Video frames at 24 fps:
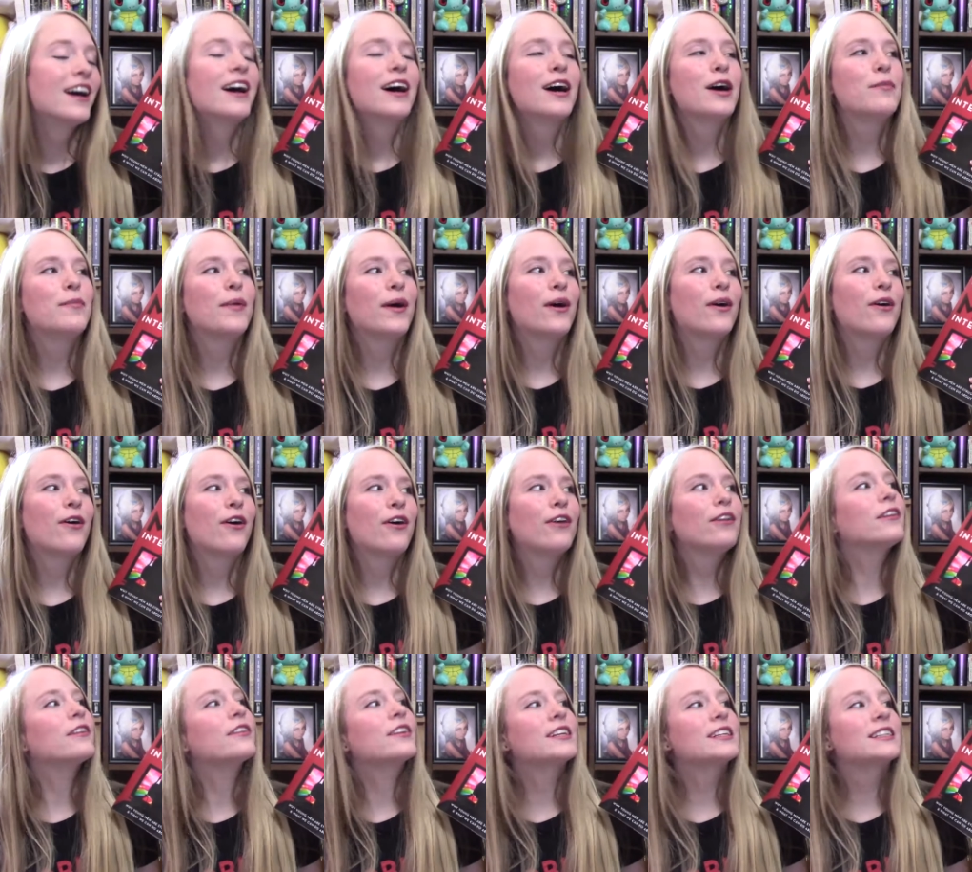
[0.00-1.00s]
about
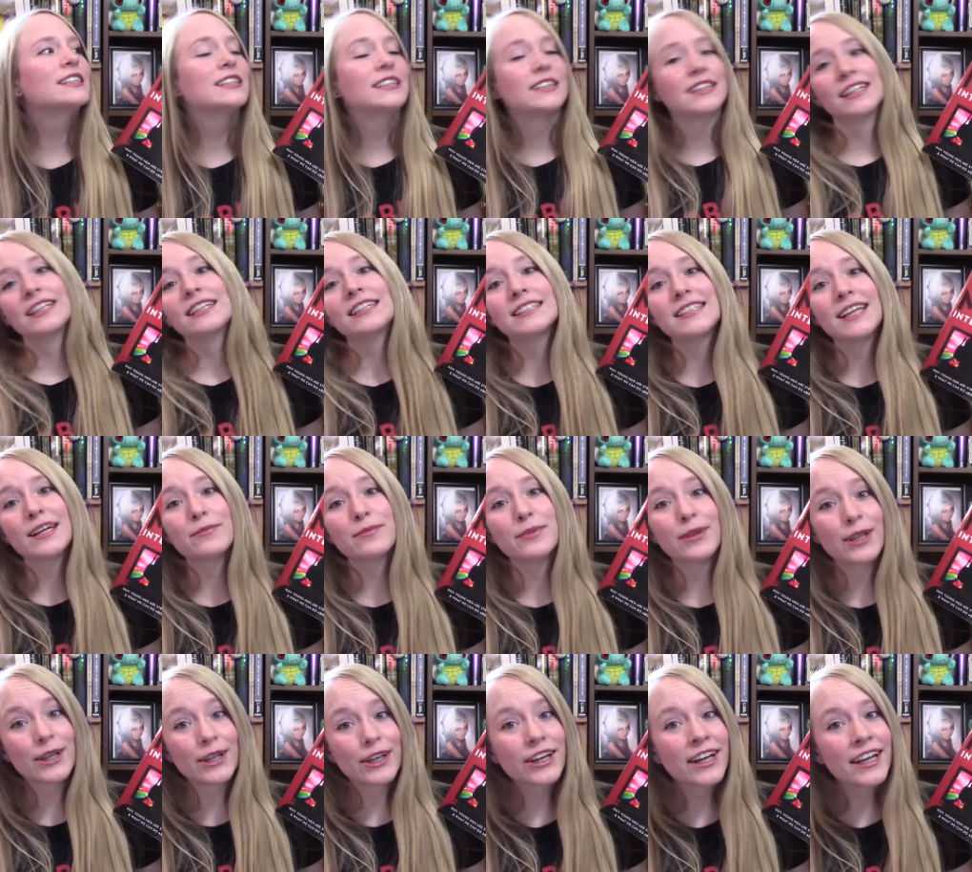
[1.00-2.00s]
all of these things I'm
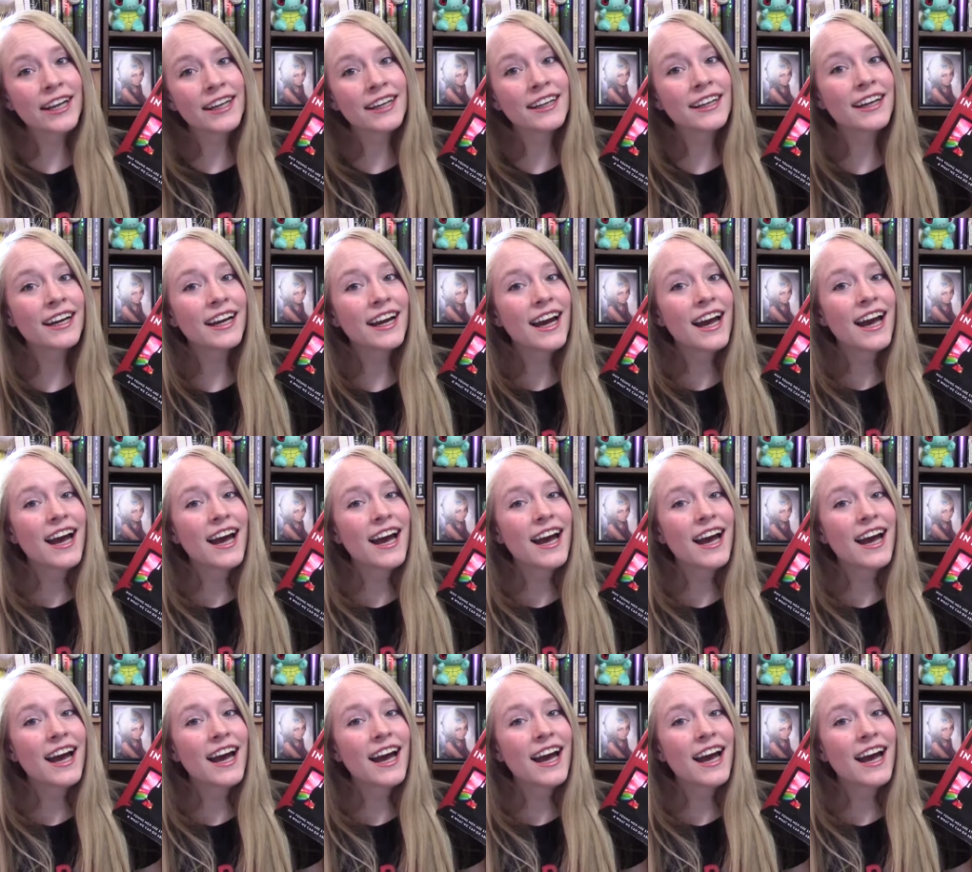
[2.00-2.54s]
learning.